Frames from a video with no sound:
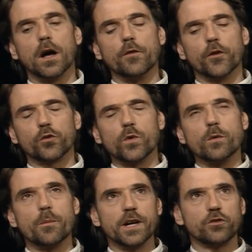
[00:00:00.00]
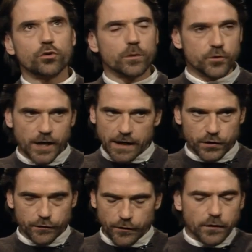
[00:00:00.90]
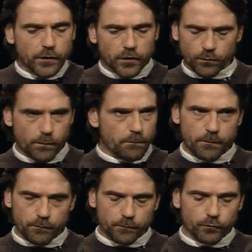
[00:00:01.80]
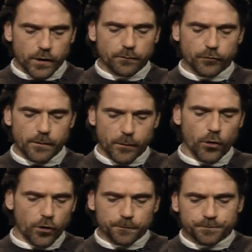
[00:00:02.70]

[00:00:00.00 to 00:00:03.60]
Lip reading: that we were being too objective. It's written from a book,